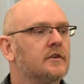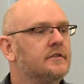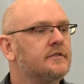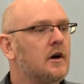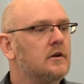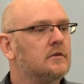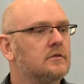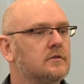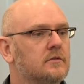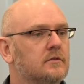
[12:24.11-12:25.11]
So
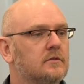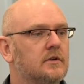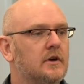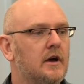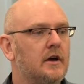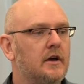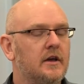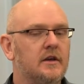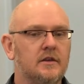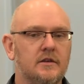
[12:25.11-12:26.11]

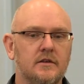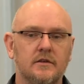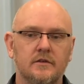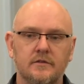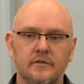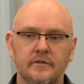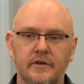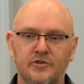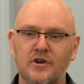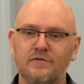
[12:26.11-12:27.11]
he
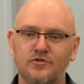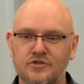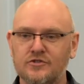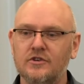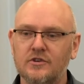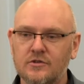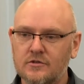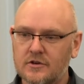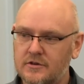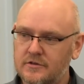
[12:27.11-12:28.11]
travelled to New
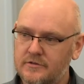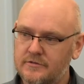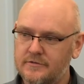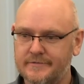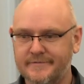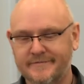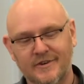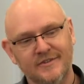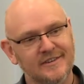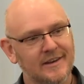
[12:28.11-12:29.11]
York,
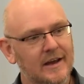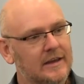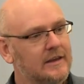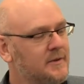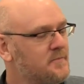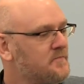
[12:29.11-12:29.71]
because he's lucky,